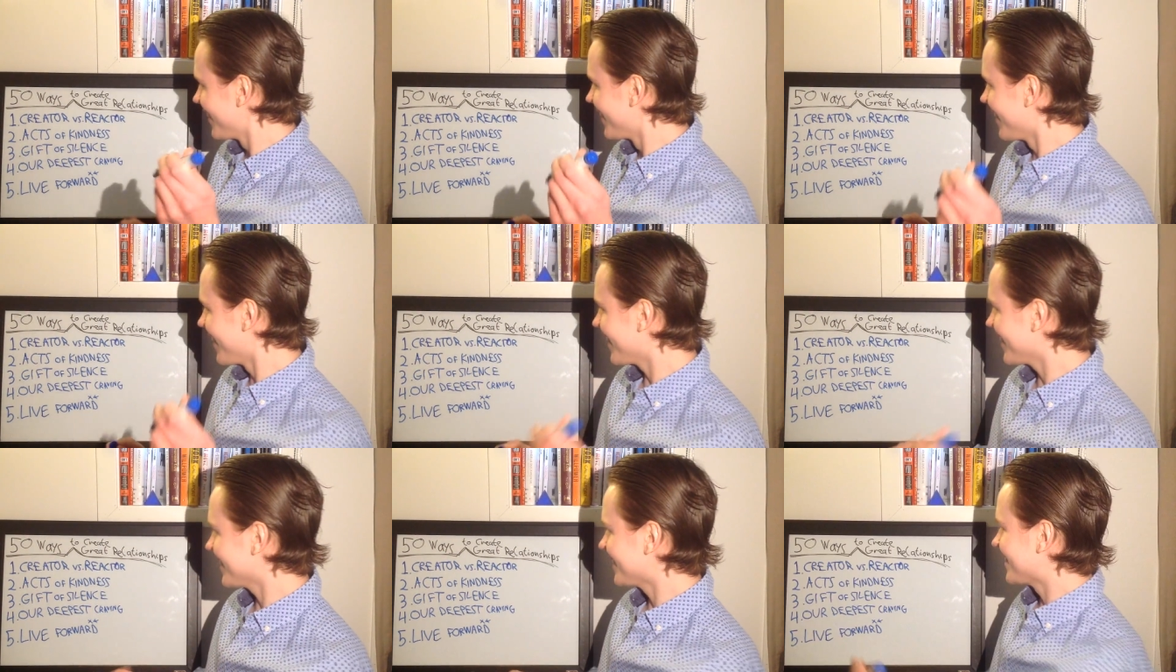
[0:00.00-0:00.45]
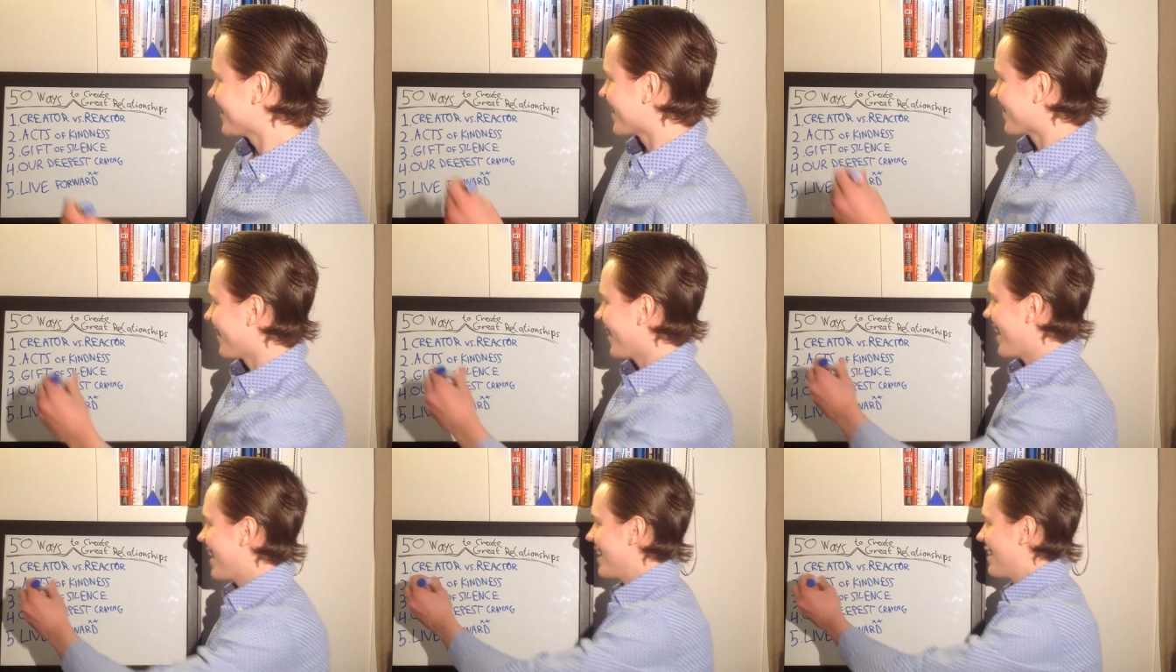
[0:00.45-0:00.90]
Yes,
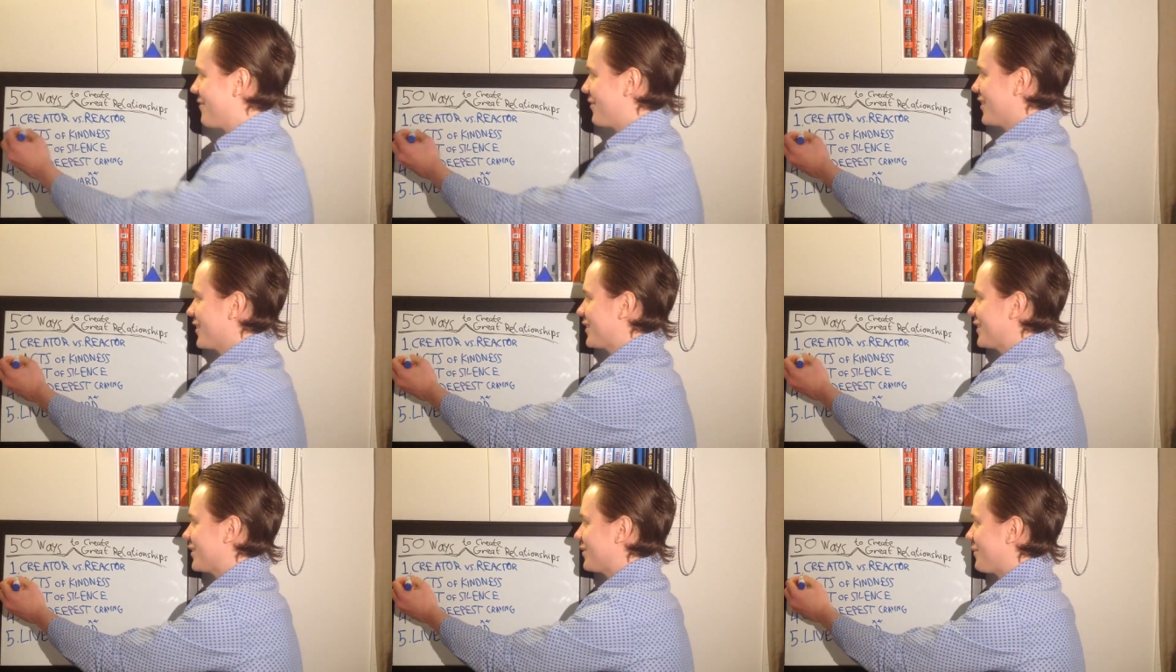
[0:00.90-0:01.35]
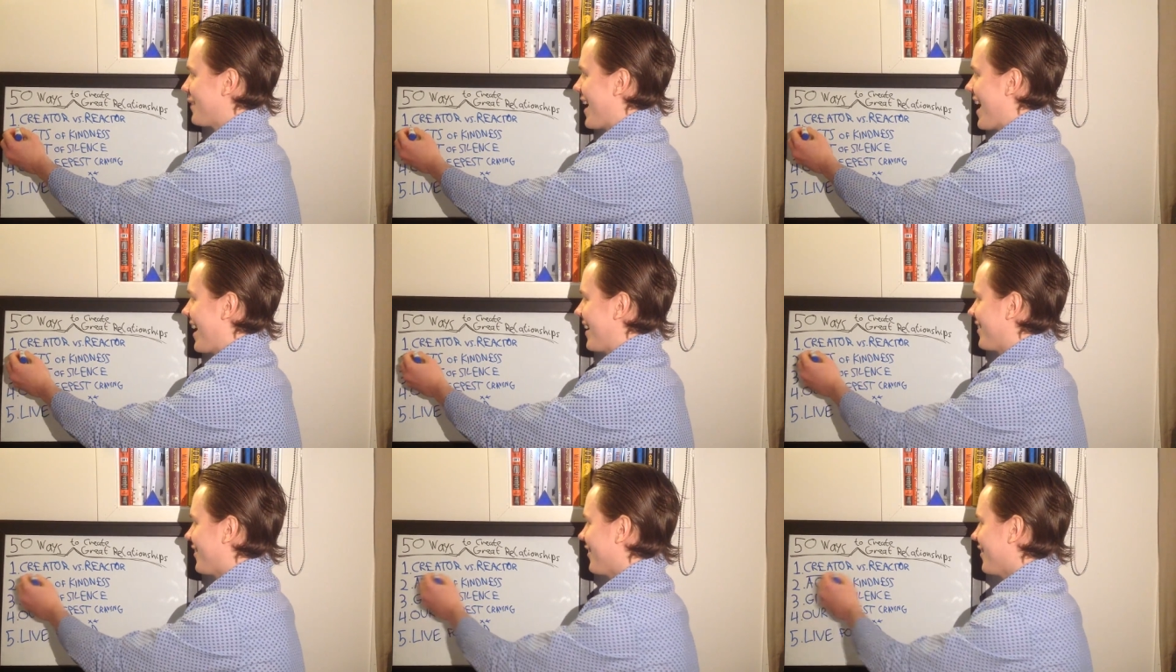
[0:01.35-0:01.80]
creating versus
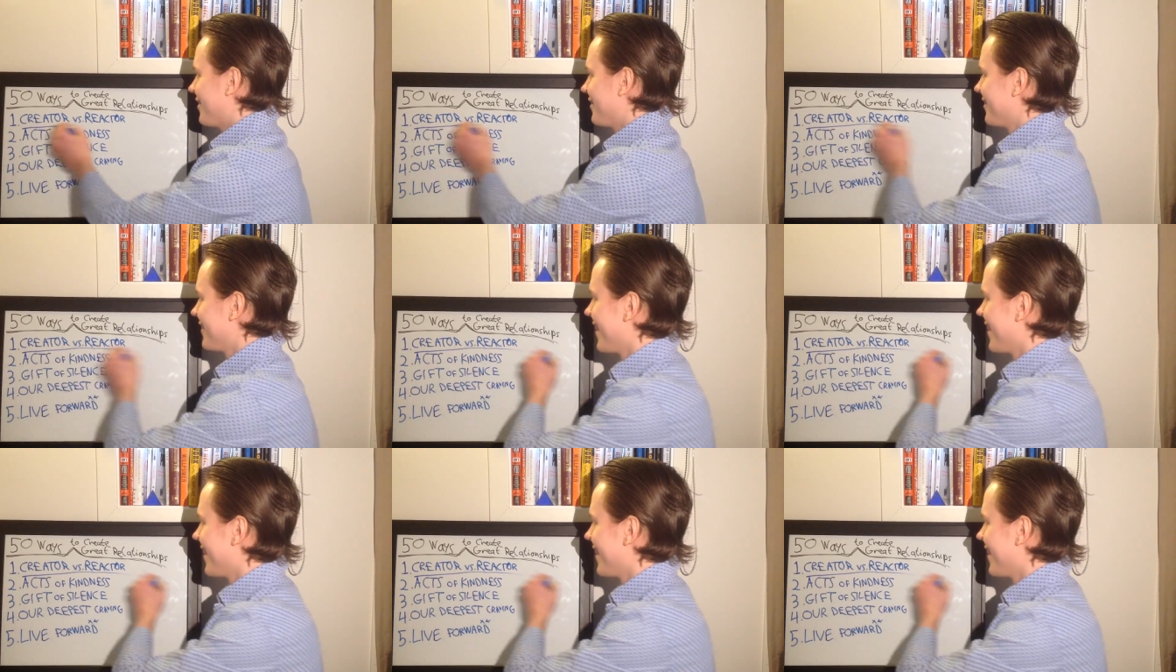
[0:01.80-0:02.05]
reactor.